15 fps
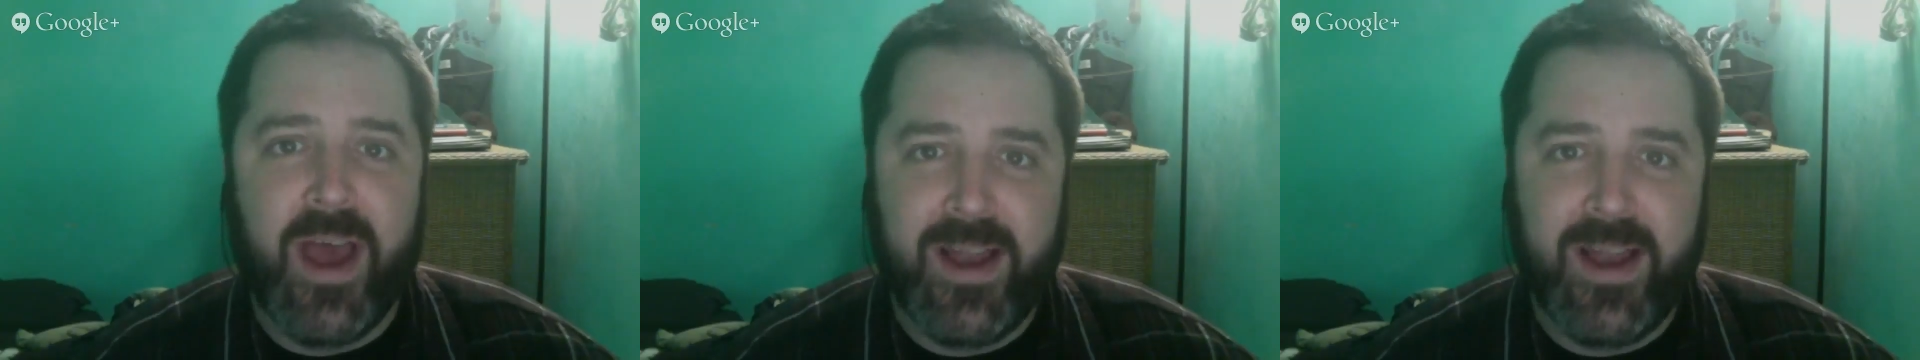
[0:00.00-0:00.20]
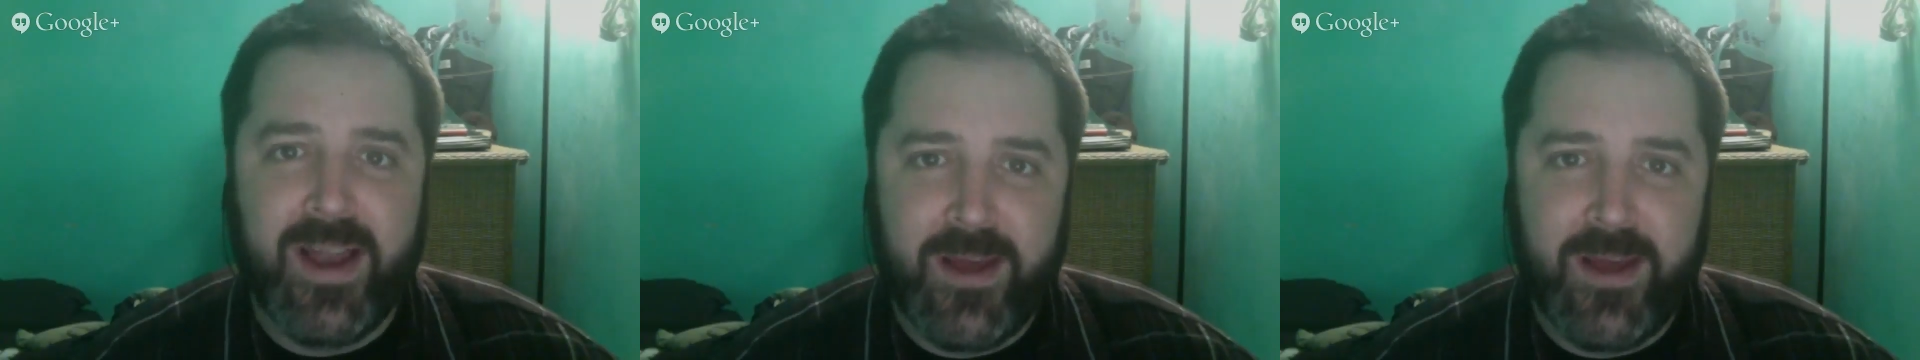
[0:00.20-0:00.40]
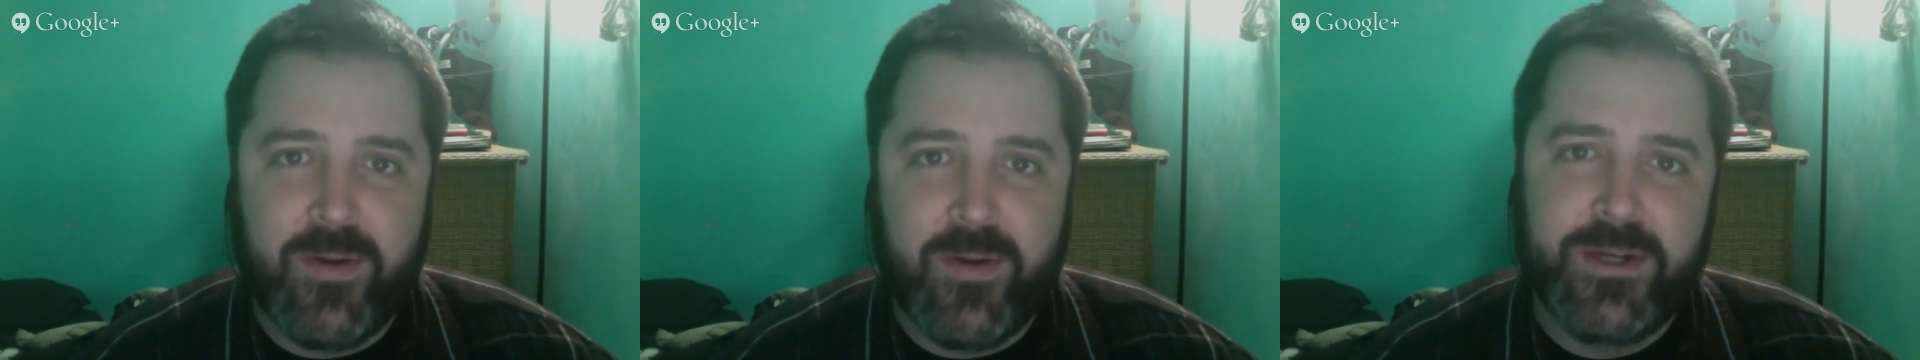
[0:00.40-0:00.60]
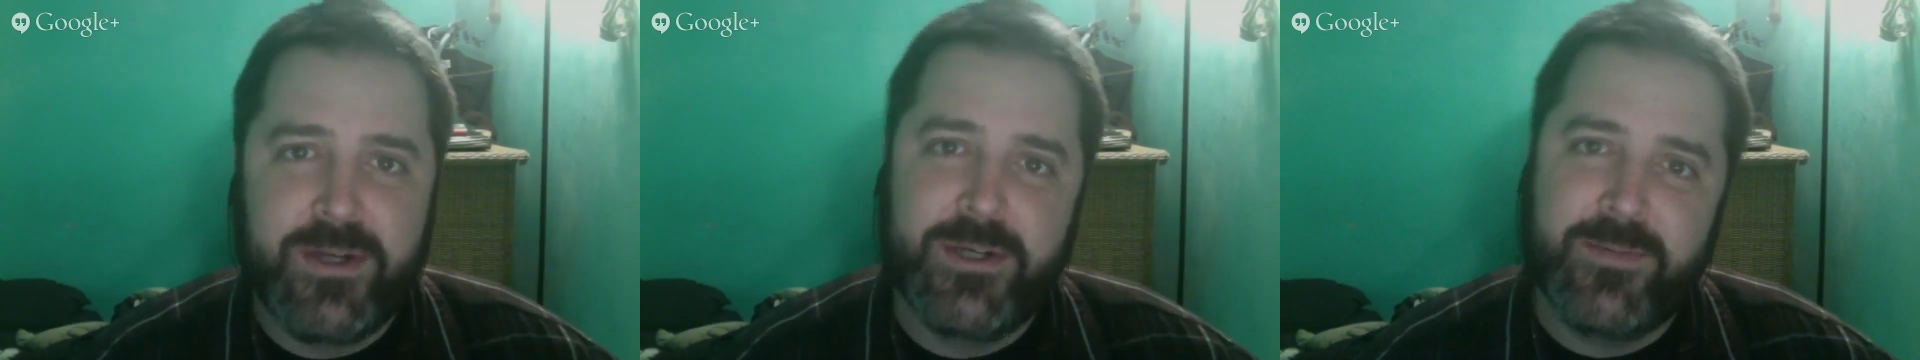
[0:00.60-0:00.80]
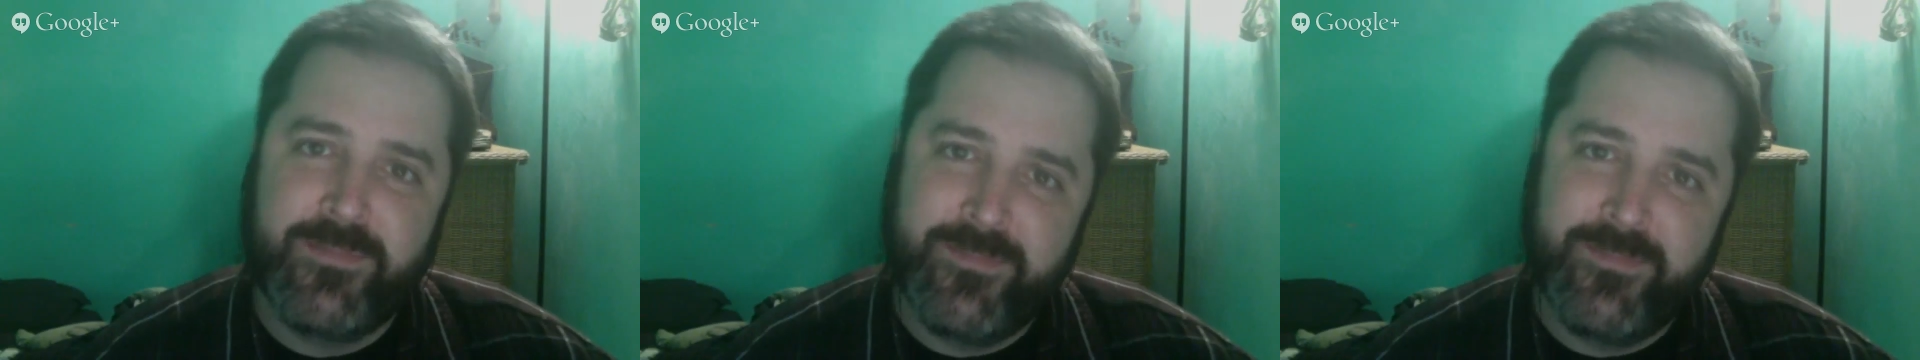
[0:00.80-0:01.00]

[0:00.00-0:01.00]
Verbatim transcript: language.